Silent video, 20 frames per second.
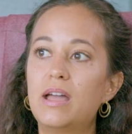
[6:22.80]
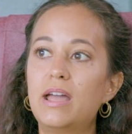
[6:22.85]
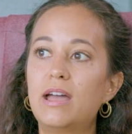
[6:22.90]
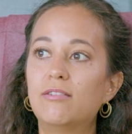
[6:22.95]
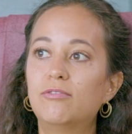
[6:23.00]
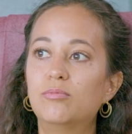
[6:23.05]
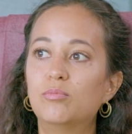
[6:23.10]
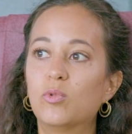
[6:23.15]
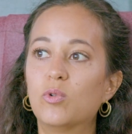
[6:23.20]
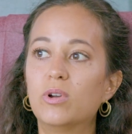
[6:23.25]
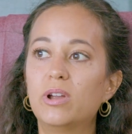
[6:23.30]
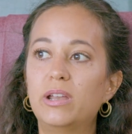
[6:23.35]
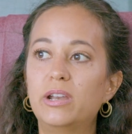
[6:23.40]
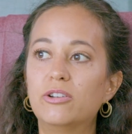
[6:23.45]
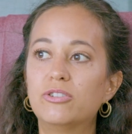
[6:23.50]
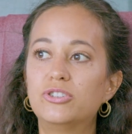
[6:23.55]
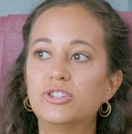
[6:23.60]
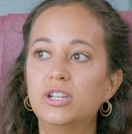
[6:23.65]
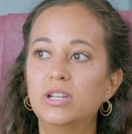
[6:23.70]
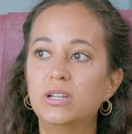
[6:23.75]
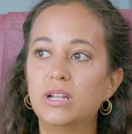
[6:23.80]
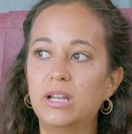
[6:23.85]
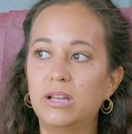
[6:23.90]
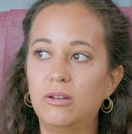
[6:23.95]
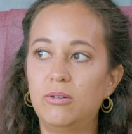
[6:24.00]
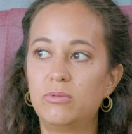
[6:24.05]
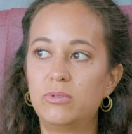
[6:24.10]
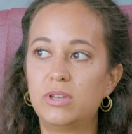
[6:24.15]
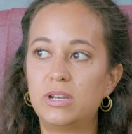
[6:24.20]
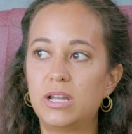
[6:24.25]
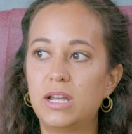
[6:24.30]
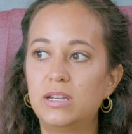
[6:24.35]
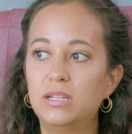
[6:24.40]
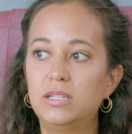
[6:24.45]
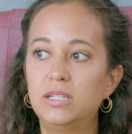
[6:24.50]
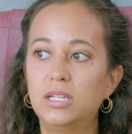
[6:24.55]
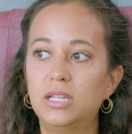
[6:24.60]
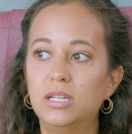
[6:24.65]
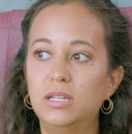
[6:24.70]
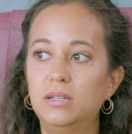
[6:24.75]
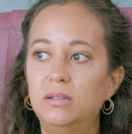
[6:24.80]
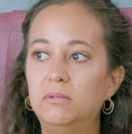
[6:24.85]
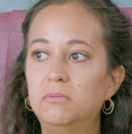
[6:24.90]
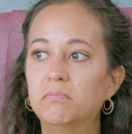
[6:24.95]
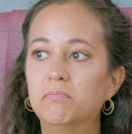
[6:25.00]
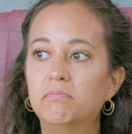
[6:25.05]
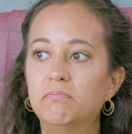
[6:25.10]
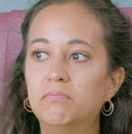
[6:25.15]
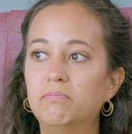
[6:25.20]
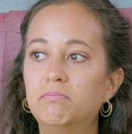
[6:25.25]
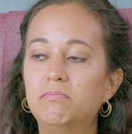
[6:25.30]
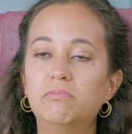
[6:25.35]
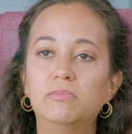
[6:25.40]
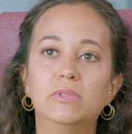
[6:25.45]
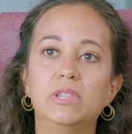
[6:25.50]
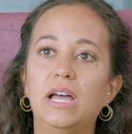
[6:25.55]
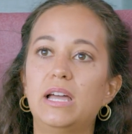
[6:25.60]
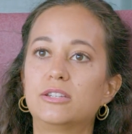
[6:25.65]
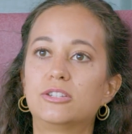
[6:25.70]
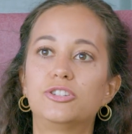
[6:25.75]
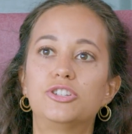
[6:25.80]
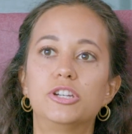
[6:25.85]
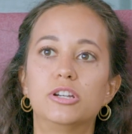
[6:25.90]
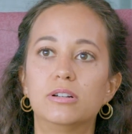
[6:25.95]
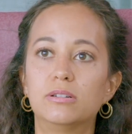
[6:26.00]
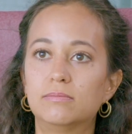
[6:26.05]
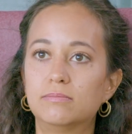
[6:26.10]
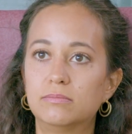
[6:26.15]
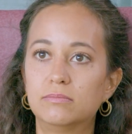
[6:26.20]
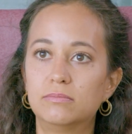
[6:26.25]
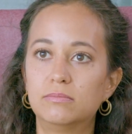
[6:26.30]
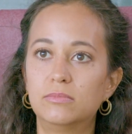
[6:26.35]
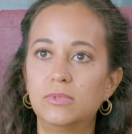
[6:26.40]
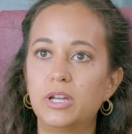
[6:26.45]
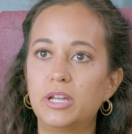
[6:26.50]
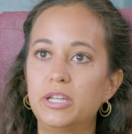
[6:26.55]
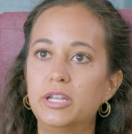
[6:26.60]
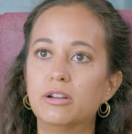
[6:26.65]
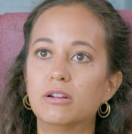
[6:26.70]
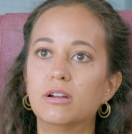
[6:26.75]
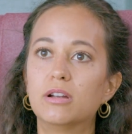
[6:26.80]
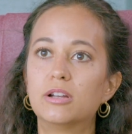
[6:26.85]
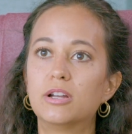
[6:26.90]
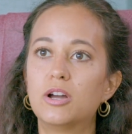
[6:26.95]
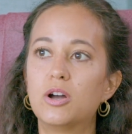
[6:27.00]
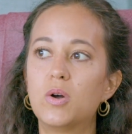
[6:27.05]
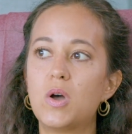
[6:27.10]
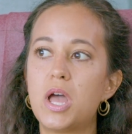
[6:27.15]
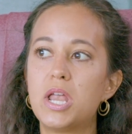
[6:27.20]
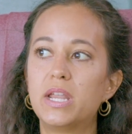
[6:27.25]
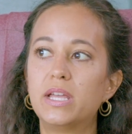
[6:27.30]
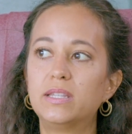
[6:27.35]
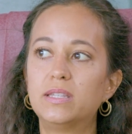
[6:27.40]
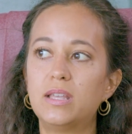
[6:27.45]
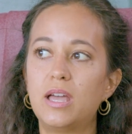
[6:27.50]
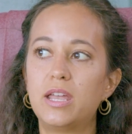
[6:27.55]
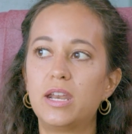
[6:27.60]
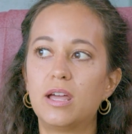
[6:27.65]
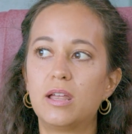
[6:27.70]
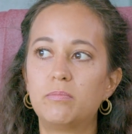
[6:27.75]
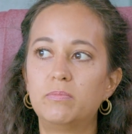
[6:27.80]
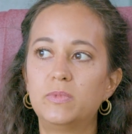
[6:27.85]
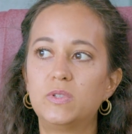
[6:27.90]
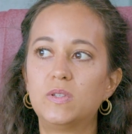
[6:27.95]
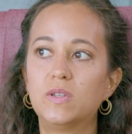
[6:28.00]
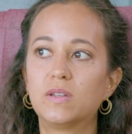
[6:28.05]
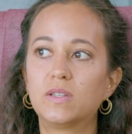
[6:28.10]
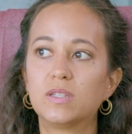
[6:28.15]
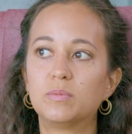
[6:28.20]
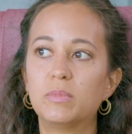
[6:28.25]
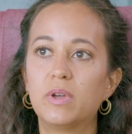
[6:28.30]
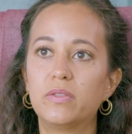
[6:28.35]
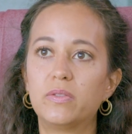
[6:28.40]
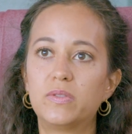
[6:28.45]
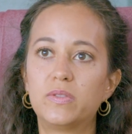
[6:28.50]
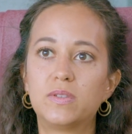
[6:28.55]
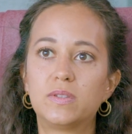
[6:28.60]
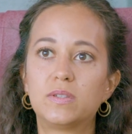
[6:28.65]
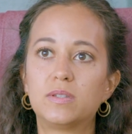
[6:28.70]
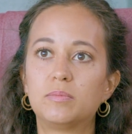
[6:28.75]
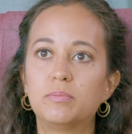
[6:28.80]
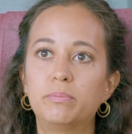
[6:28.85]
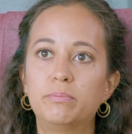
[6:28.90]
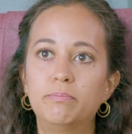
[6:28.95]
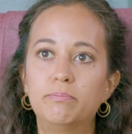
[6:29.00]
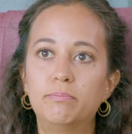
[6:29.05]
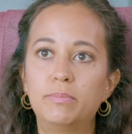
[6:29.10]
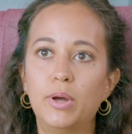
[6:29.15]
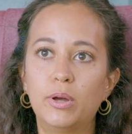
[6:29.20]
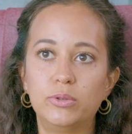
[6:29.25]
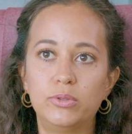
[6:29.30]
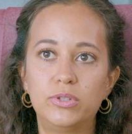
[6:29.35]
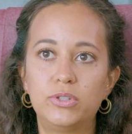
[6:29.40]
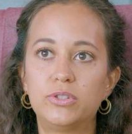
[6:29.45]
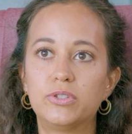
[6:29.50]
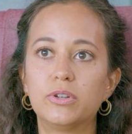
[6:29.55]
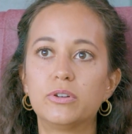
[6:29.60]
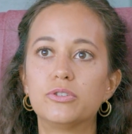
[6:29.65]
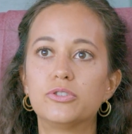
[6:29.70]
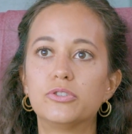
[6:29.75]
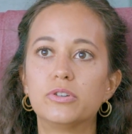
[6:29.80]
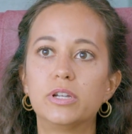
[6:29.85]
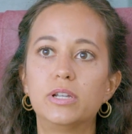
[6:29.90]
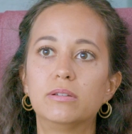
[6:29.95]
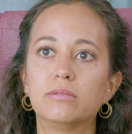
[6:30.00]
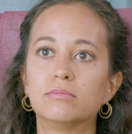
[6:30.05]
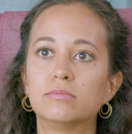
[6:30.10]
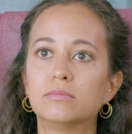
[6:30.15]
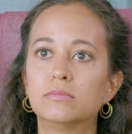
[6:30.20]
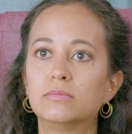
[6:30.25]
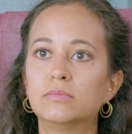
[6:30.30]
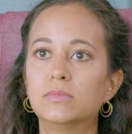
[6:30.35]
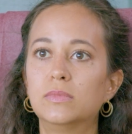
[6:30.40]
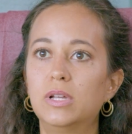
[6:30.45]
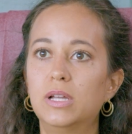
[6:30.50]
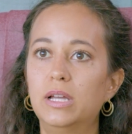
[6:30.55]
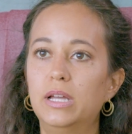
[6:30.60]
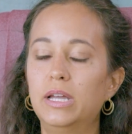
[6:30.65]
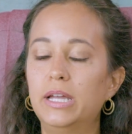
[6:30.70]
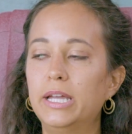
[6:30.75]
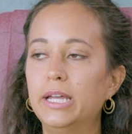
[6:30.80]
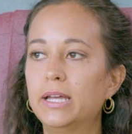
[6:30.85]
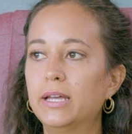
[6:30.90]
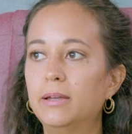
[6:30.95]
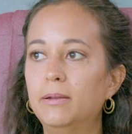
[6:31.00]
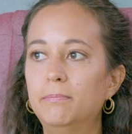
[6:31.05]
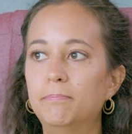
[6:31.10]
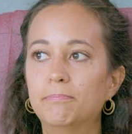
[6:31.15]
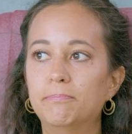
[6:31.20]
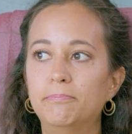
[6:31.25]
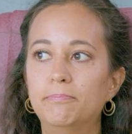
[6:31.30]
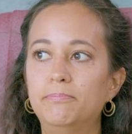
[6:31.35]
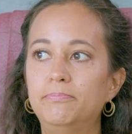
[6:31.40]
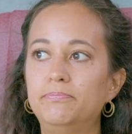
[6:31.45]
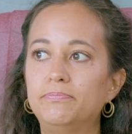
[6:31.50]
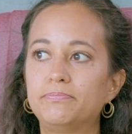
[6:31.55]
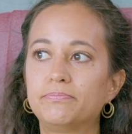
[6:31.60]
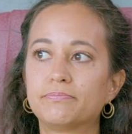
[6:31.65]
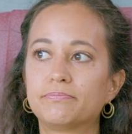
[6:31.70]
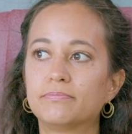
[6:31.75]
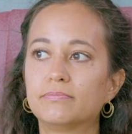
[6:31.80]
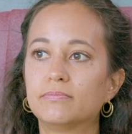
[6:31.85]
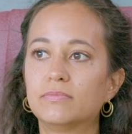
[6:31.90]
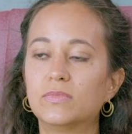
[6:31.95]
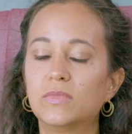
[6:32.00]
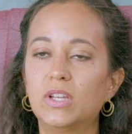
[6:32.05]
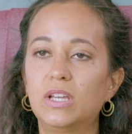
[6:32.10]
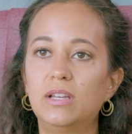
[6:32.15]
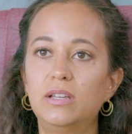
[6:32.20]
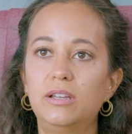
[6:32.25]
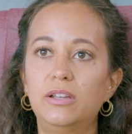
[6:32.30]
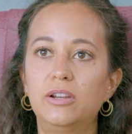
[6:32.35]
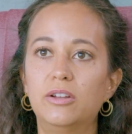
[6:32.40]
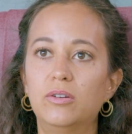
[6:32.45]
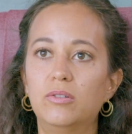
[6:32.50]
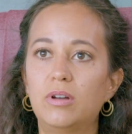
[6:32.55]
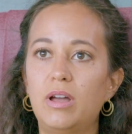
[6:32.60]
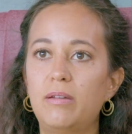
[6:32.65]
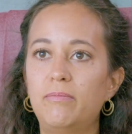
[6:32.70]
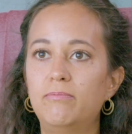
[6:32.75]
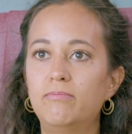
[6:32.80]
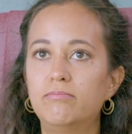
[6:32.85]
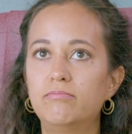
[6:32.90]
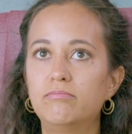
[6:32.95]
have more energy now than I did last year, a year ago, and I'm 6 months post-surgery. And a